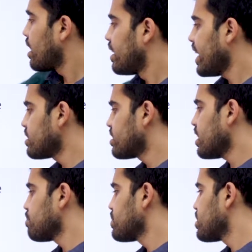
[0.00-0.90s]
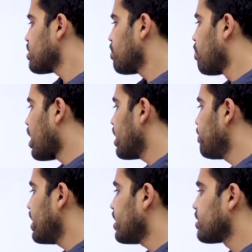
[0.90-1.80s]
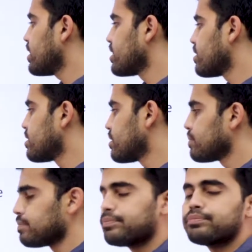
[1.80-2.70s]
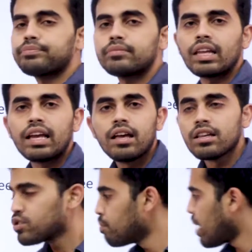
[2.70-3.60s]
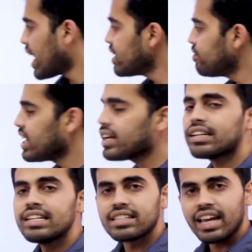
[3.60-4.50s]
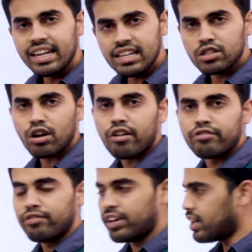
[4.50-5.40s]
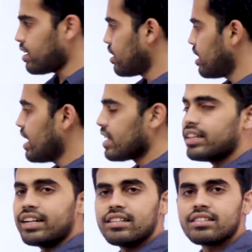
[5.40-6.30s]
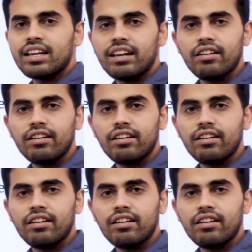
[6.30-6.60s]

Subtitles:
Next comes malware threats. So malware is any software that is